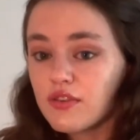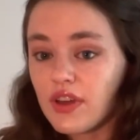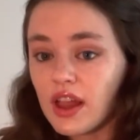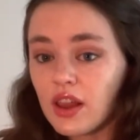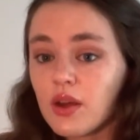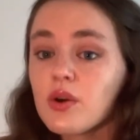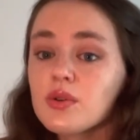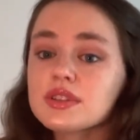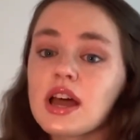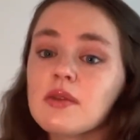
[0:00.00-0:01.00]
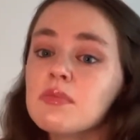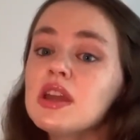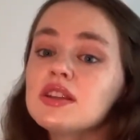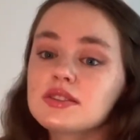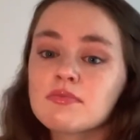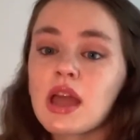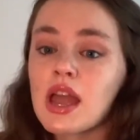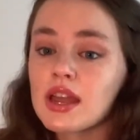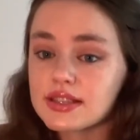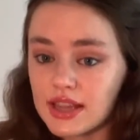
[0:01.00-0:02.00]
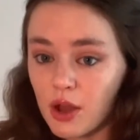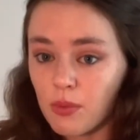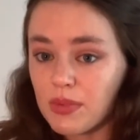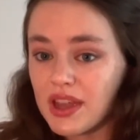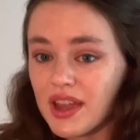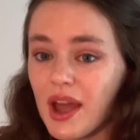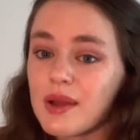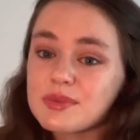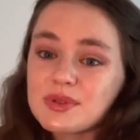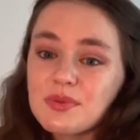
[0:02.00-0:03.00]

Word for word: Fellows I meet may tell me I'm